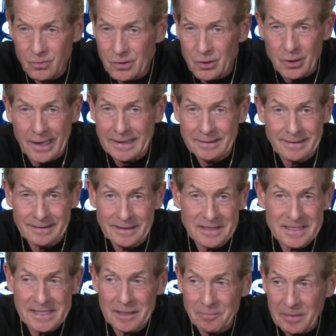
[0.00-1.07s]
Could I at
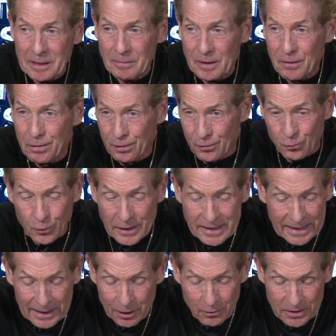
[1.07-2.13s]
least get maybe 3
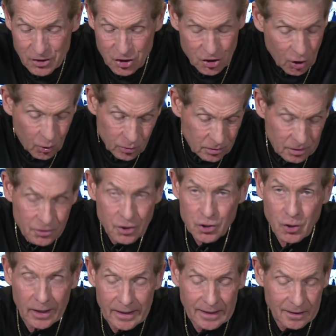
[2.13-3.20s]
carries total to
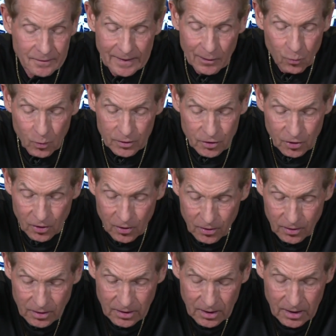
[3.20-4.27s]
try to get that 1 yard?